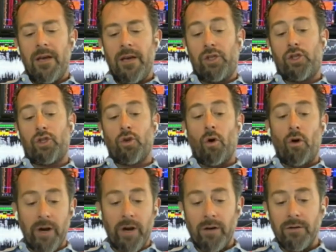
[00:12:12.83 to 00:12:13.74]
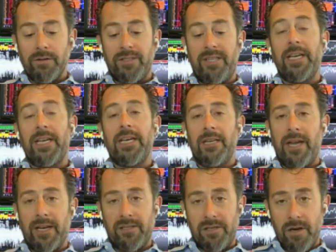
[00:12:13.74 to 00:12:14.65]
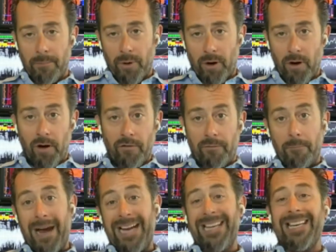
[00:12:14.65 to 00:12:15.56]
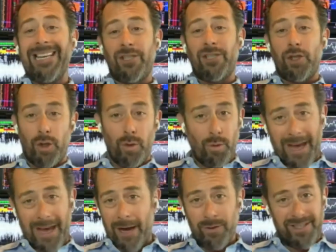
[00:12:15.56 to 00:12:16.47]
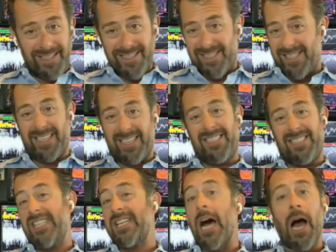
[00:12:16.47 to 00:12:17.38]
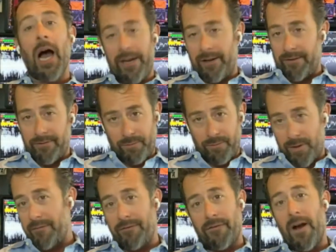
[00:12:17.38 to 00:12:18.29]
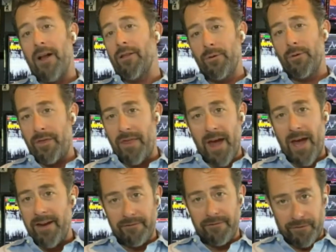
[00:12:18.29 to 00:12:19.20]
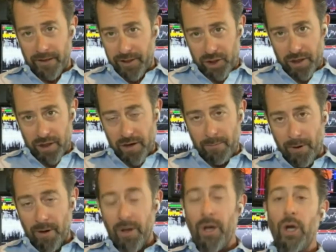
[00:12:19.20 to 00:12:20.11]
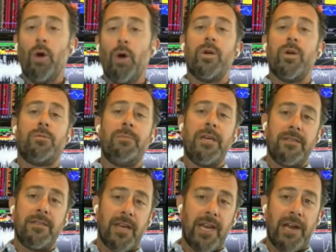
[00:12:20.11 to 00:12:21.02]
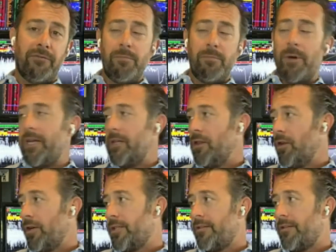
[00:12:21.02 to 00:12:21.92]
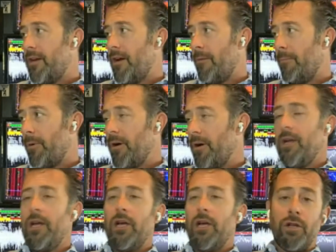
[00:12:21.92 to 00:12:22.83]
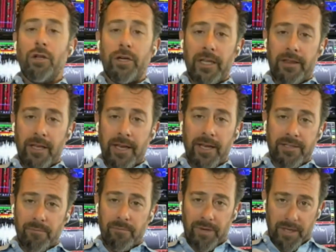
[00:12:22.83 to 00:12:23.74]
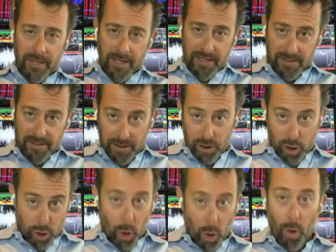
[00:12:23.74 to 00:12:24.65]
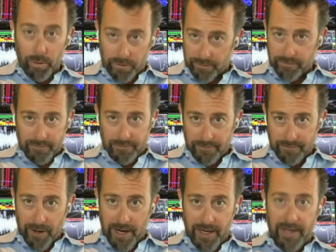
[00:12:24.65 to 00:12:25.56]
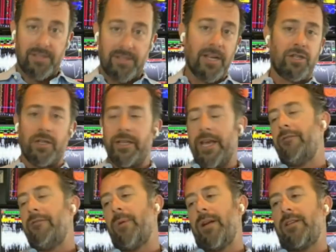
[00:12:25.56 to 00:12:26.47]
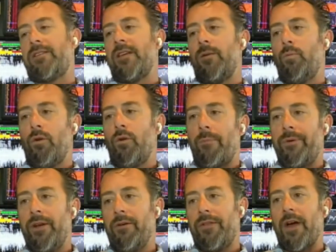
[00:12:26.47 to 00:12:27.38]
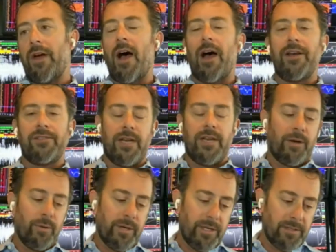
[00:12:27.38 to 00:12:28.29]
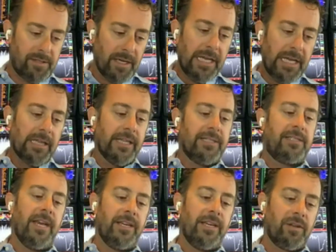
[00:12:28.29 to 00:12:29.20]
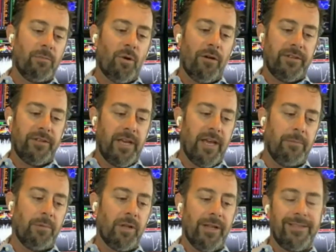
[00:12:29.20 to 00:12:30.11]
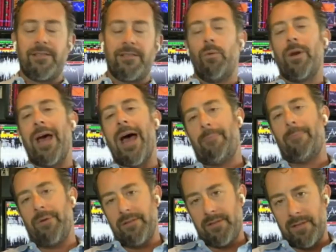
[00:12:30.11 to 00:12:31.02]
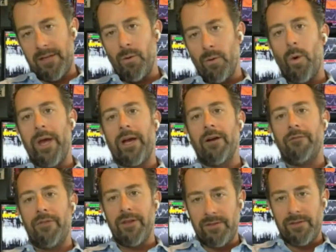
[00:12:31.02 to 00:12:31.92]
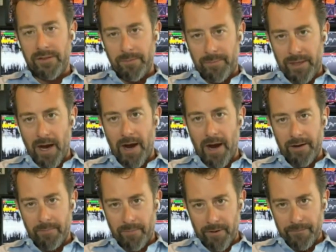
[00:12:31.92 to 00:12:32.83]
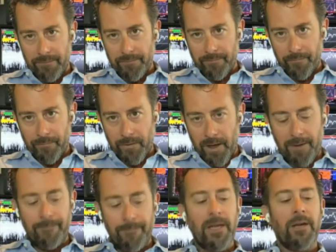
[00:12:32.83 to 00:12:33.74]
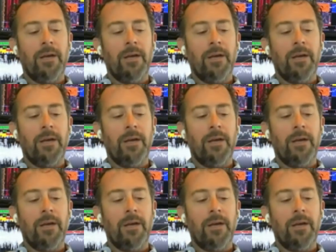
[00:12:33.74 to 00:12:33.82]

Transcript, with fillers: historical tick index number of minus 2069 that followed that inflation number, which means that everybody looked at the number, looked at the S&P and said sold right? Essentially, everybody said, we're up here at the highs in equities. Let's take some off the table and see what happens in the wake of this CPI number. Right. right.